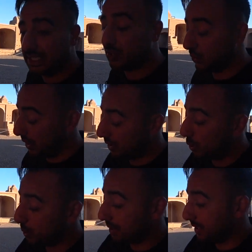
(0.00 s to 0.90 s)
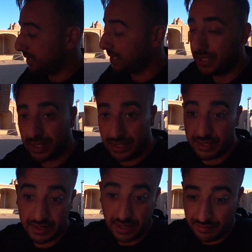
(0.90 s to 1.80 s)
so according to
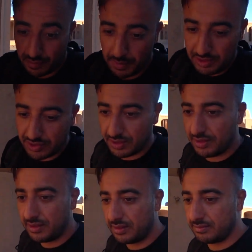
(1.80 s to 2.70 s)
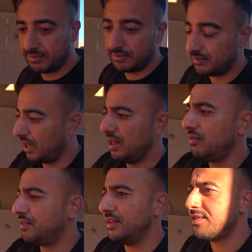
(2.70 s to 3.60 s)
the information, I
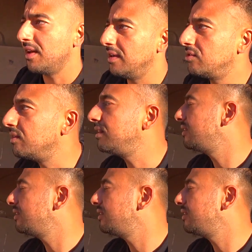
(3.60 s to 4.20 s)
love this actually.